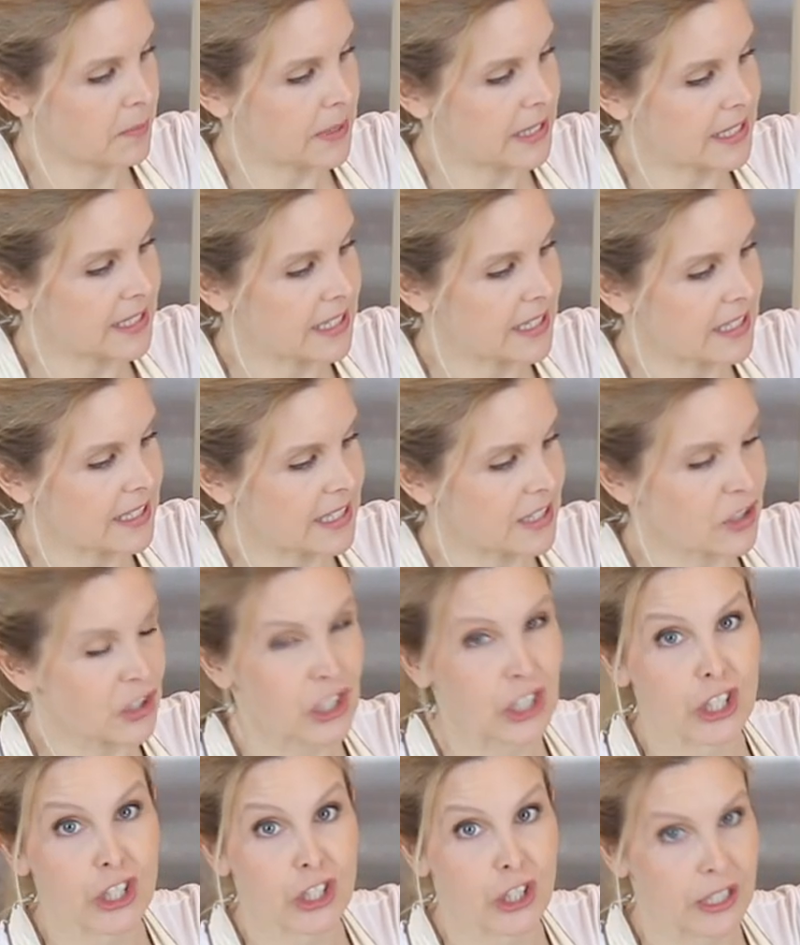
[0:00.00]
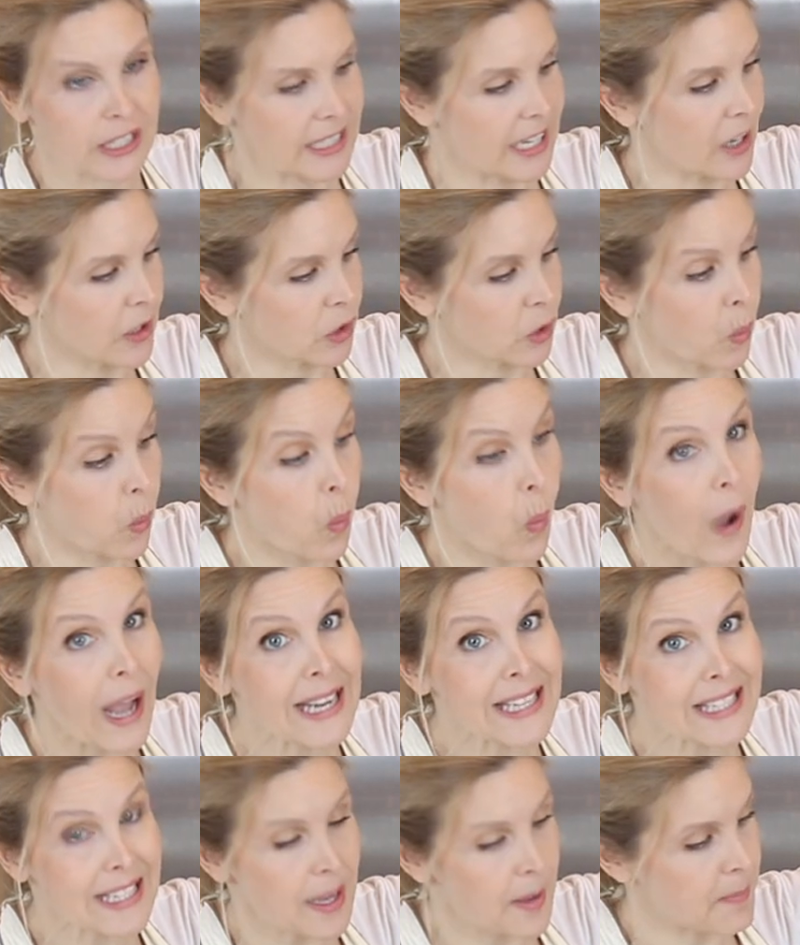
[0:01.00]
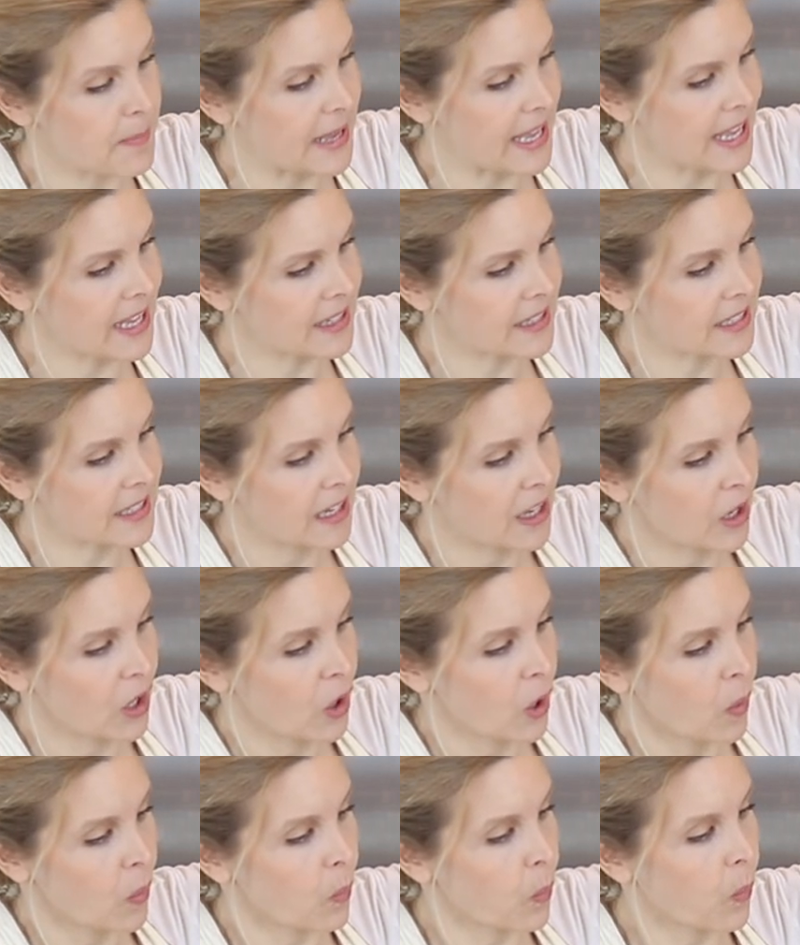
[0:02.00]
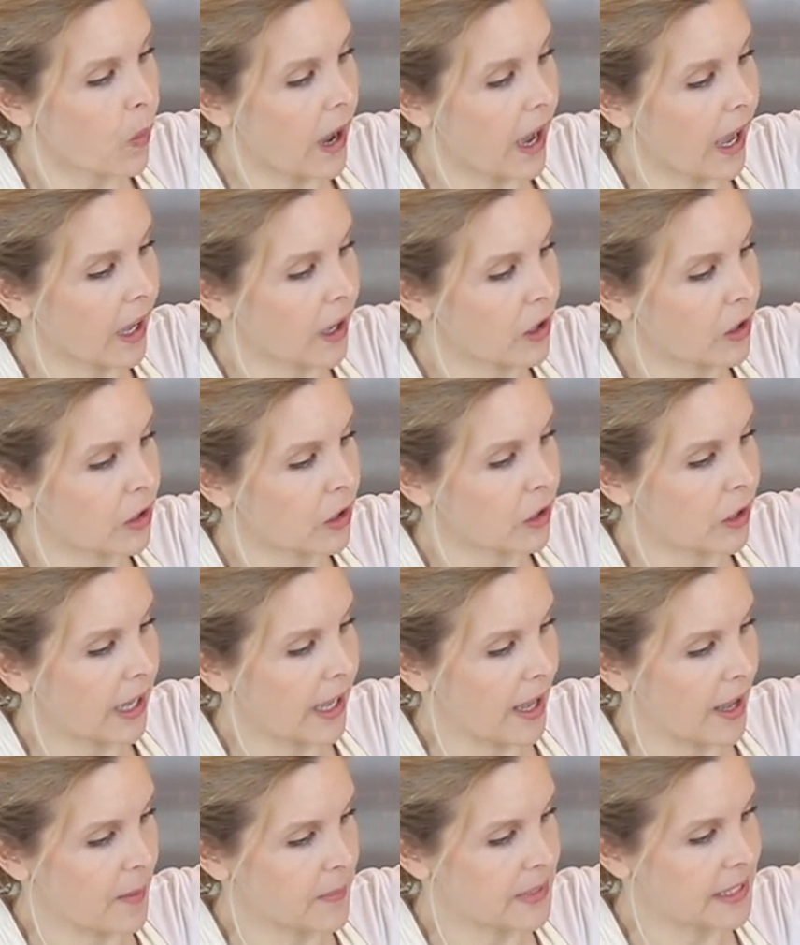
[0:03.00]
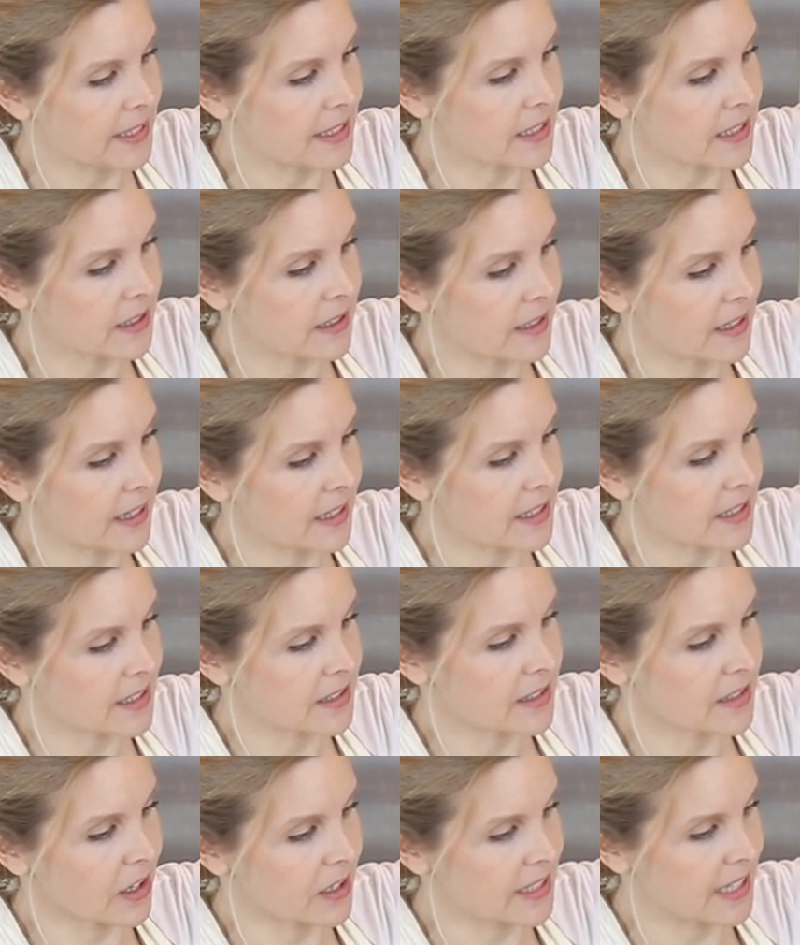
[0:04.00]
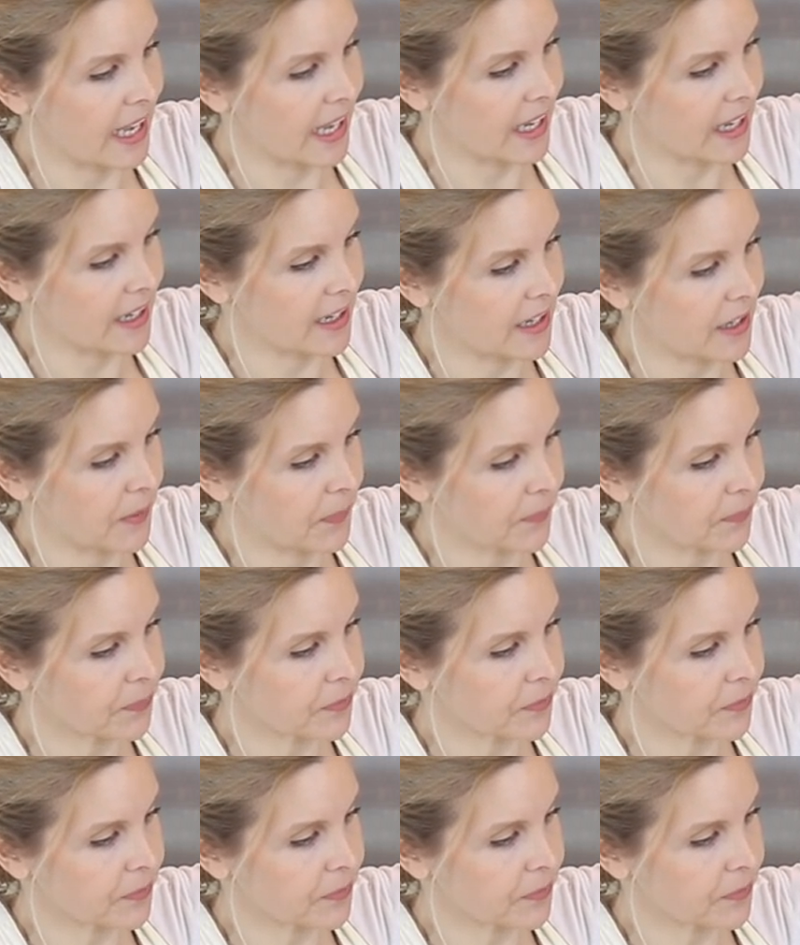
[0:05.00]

pieces. These are gonna cook down quite a bit while um, it's, it's sauteing.